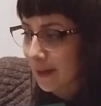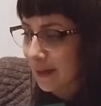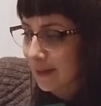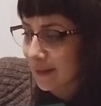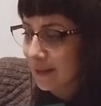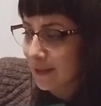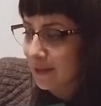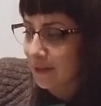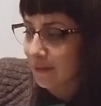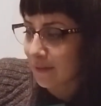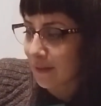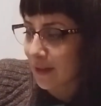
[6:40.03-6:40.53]

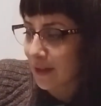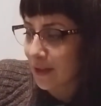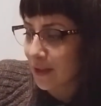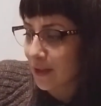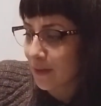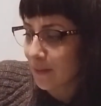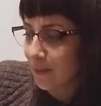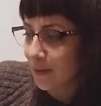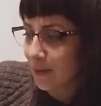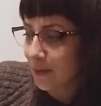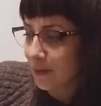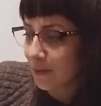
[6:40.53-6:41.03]
These
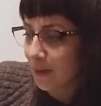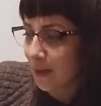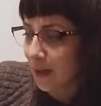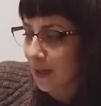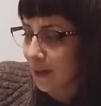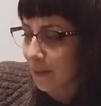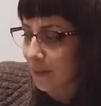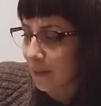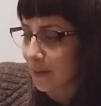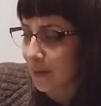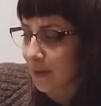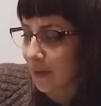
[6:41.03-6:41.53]
vegetables will
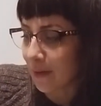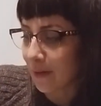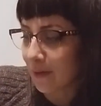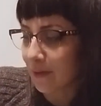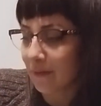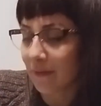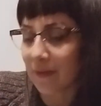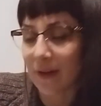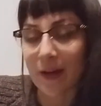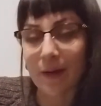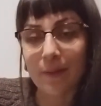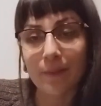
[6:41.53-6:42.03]
help another
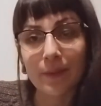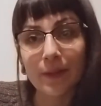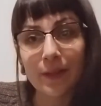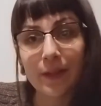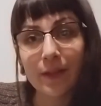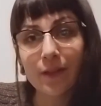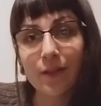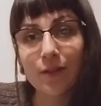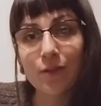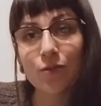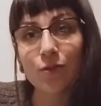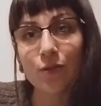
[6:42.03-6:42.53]
family
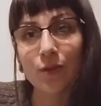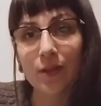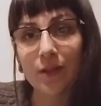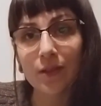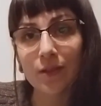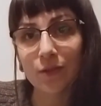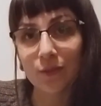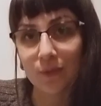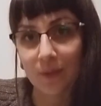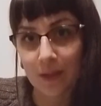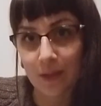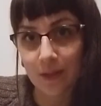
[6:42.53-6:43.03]
enjoy a
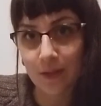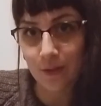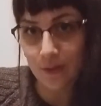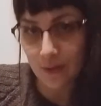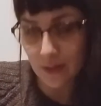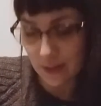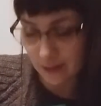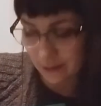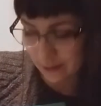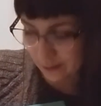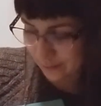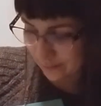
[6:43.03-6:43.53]
sweet new
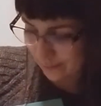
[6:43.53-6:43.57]
year.